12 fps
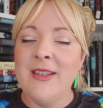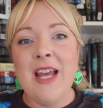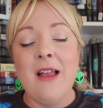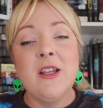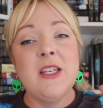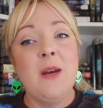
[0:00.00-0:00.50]

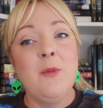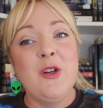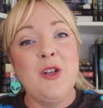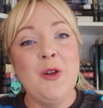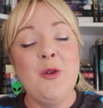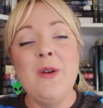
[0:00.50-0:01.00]
Challenge number
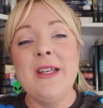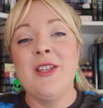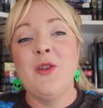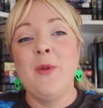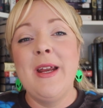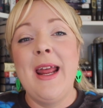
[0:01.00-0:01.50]
two is
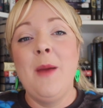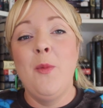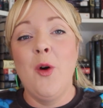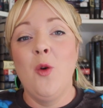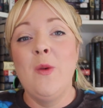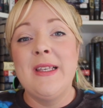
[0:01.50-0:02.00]
to read a
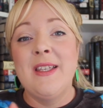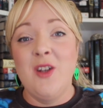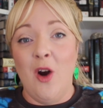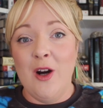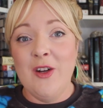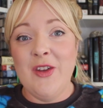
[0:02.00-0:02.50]
book with
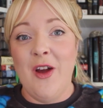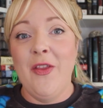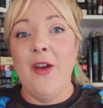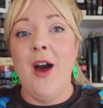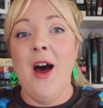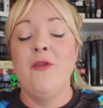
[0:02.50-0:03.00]
stars on
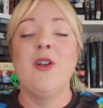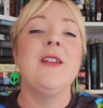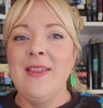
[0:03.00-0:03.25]
the cover.